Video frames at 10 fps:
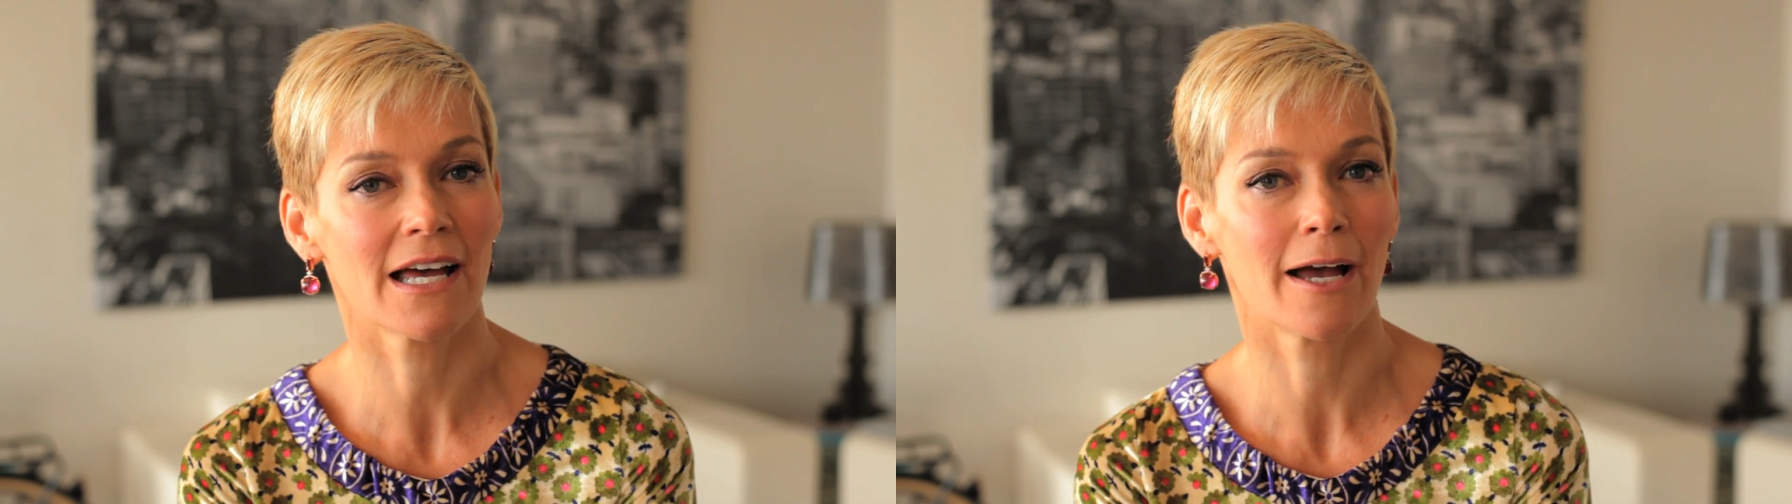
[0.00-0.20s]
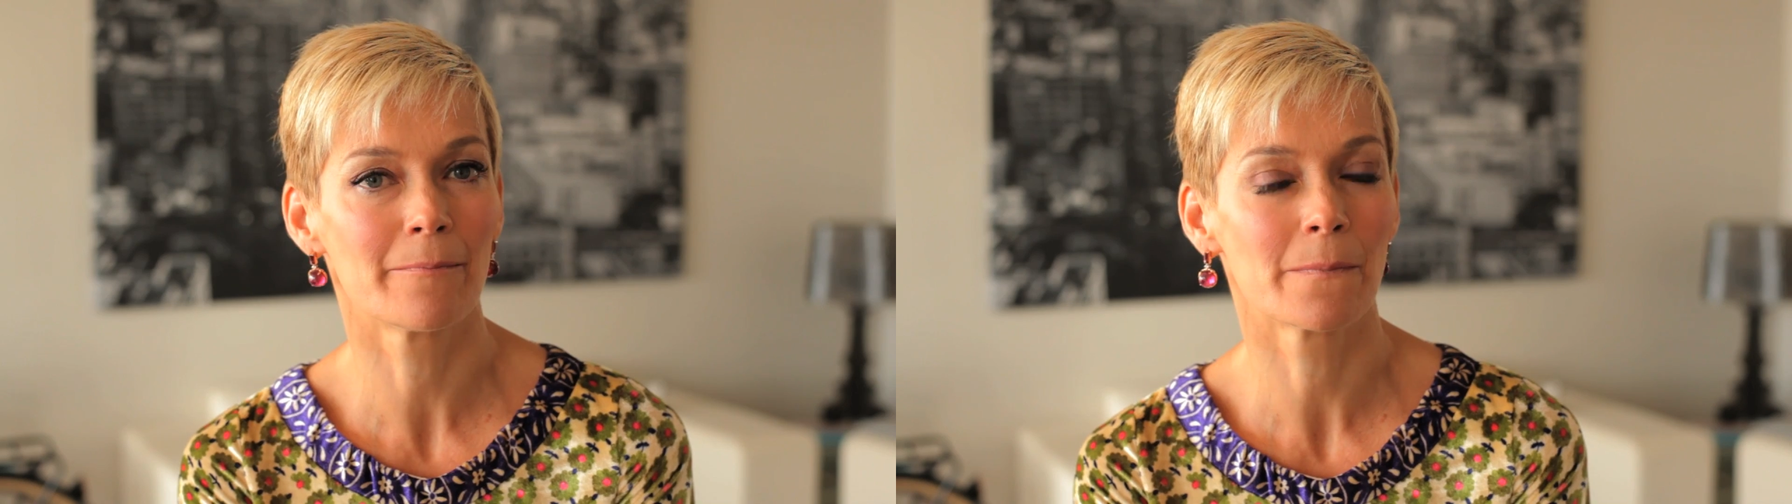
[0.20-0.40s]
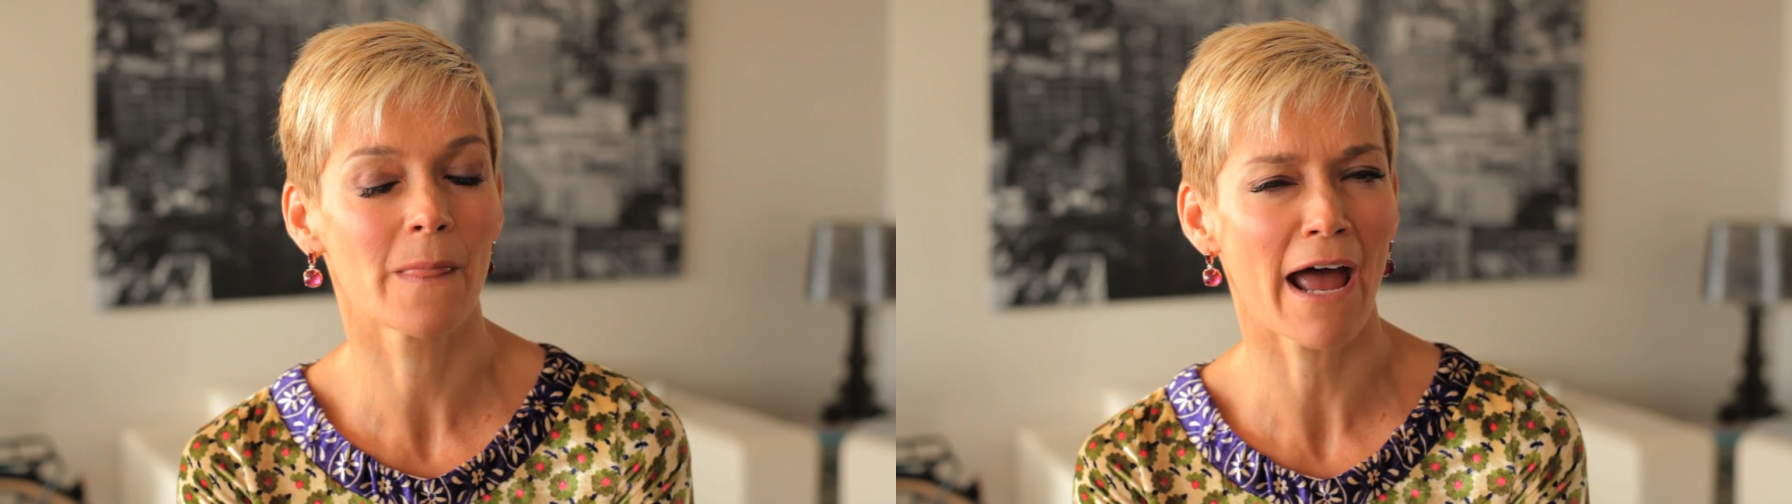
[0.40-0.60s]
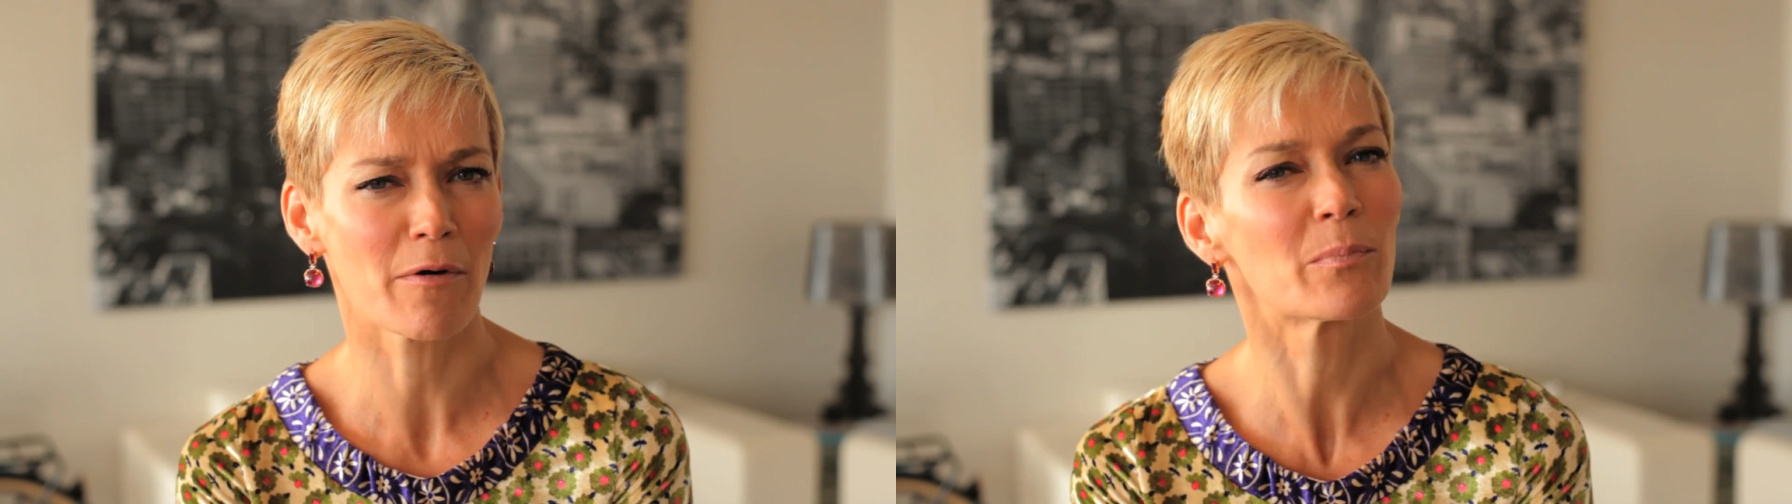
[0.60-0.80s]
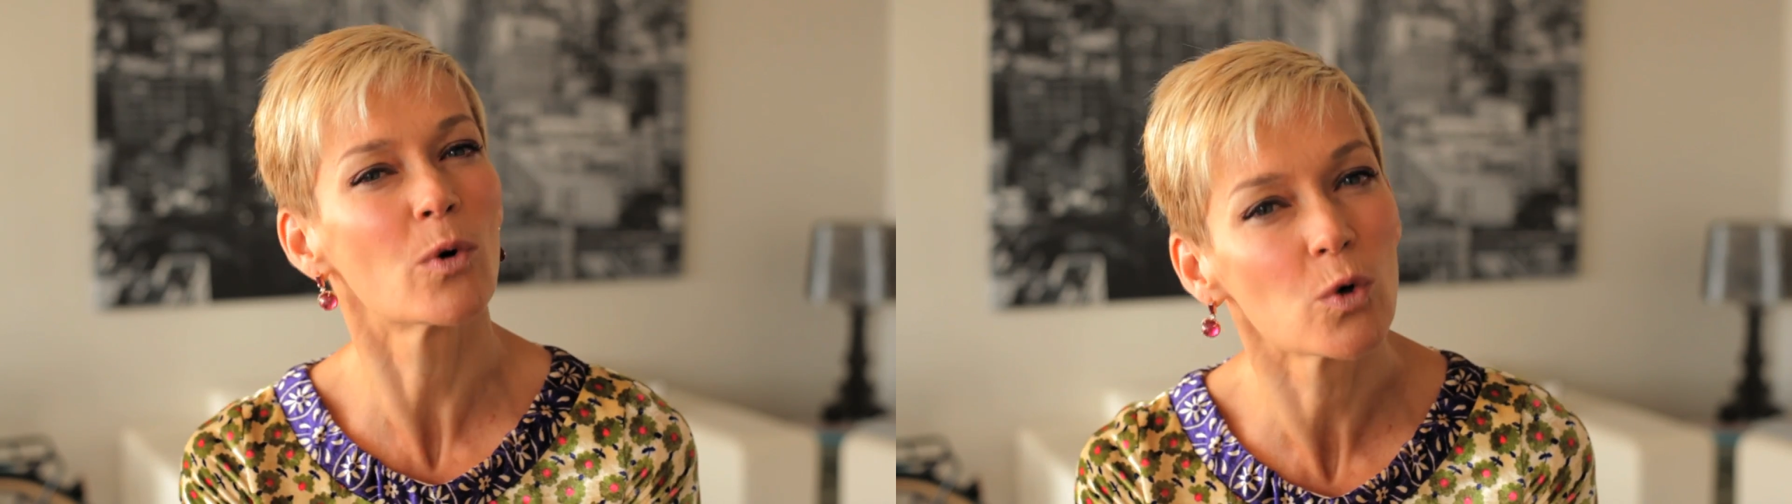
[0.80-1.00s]
how
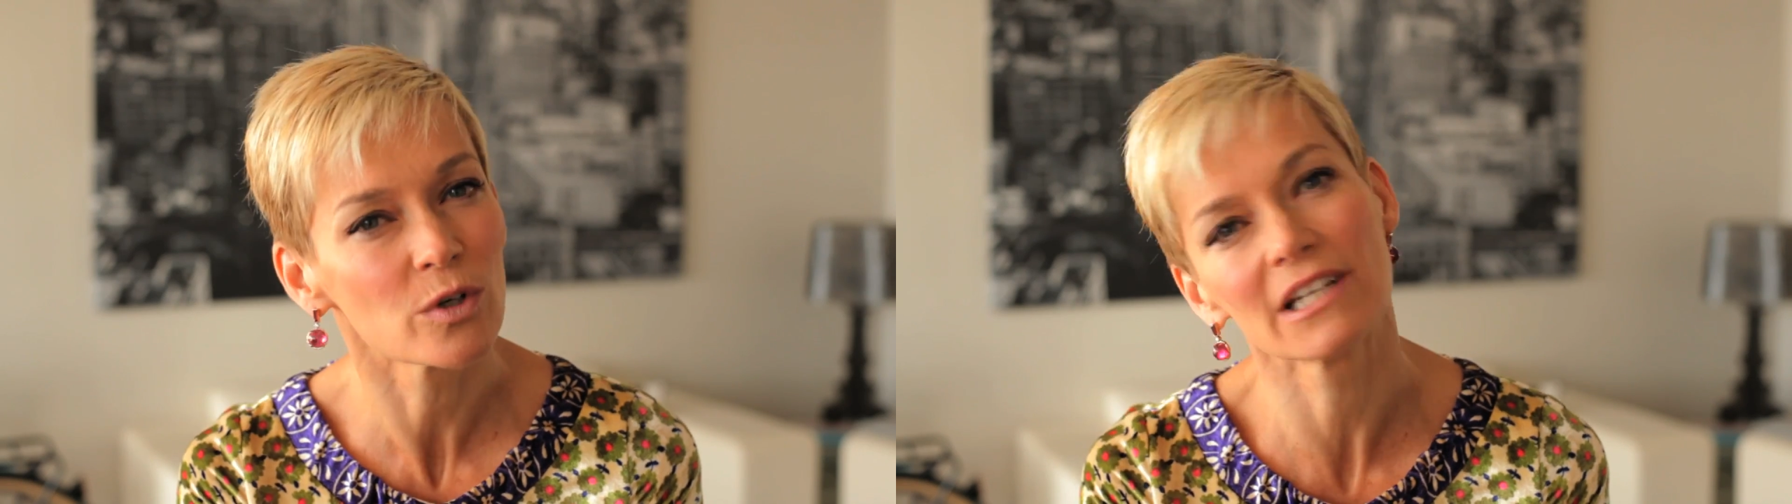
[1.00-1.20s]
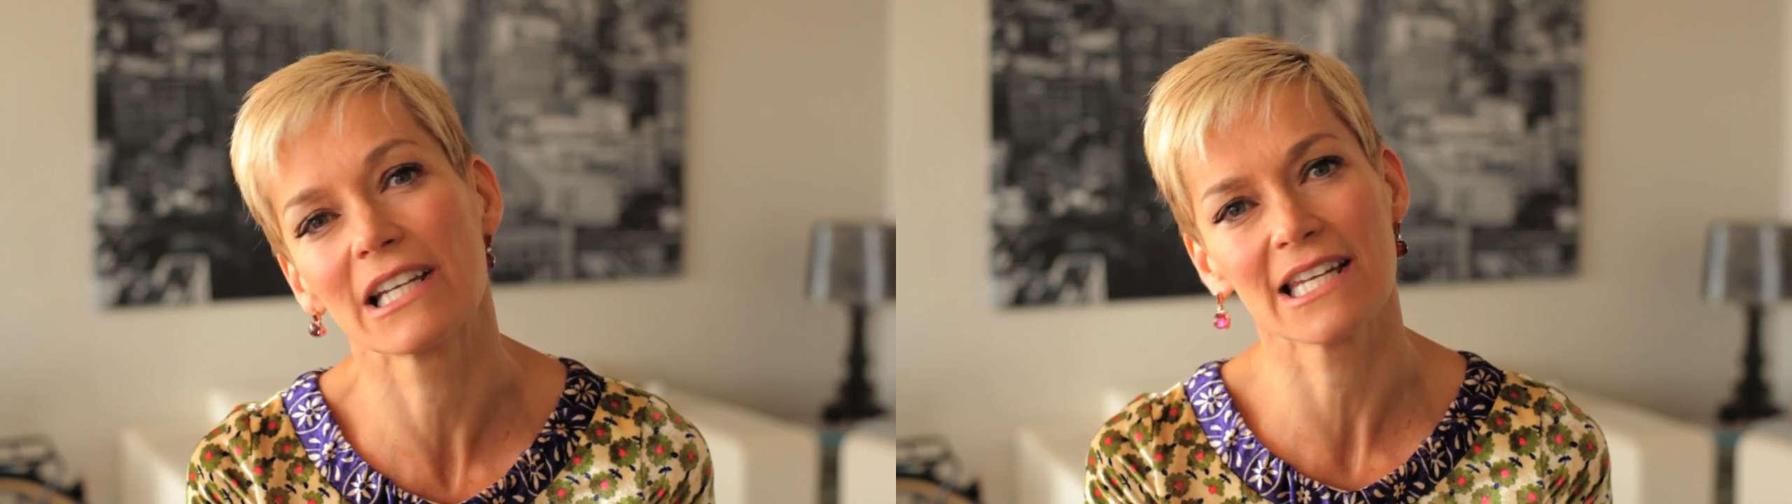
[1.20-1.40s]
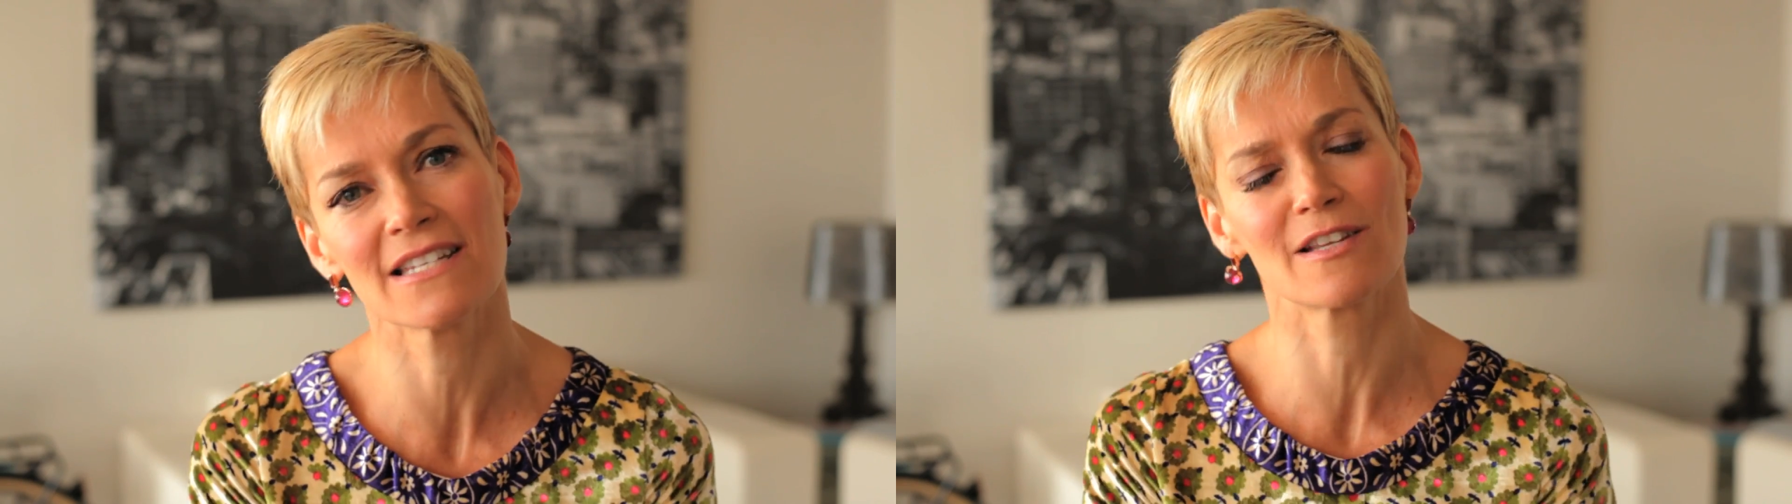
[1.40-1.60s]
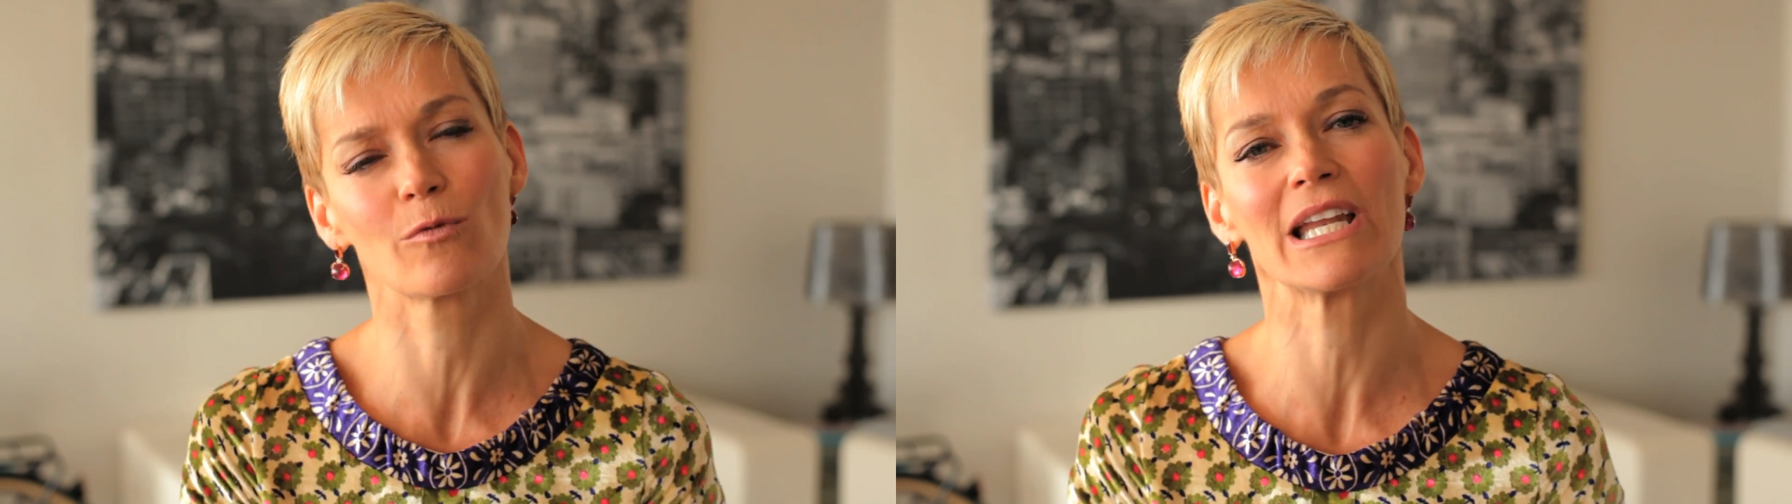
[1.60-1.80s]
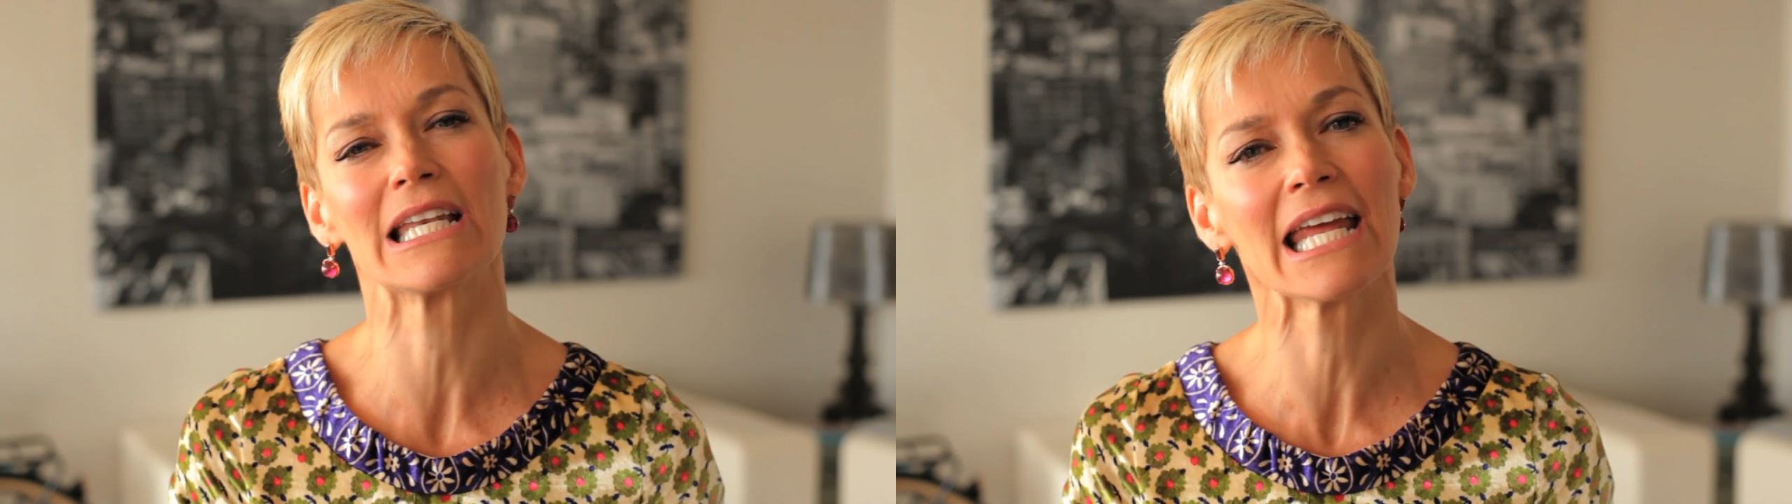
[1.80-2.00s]
important it is that
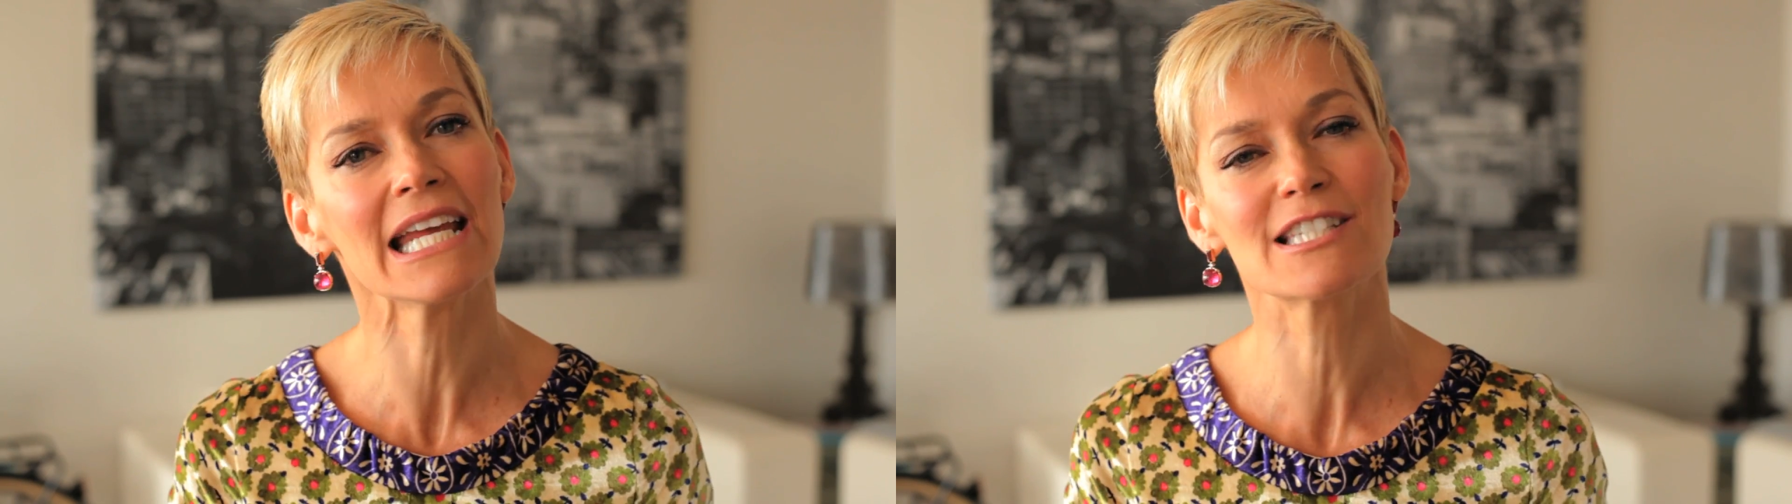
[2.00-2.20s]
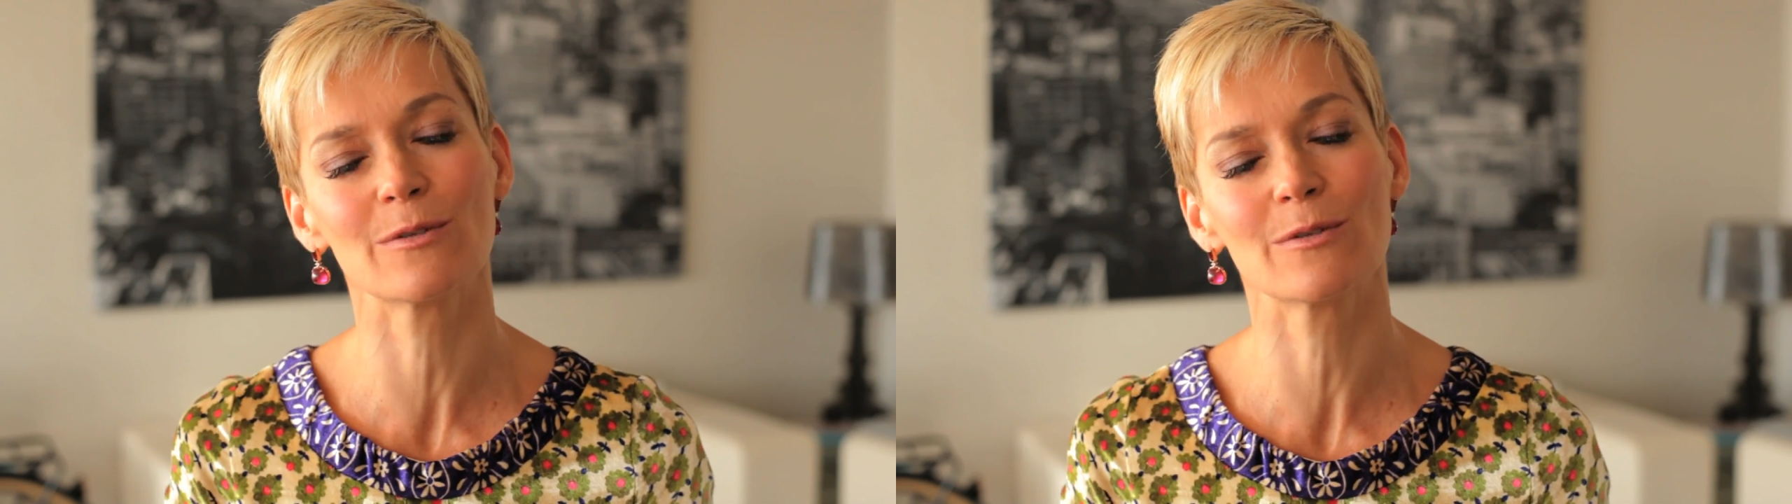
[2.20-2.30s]
we need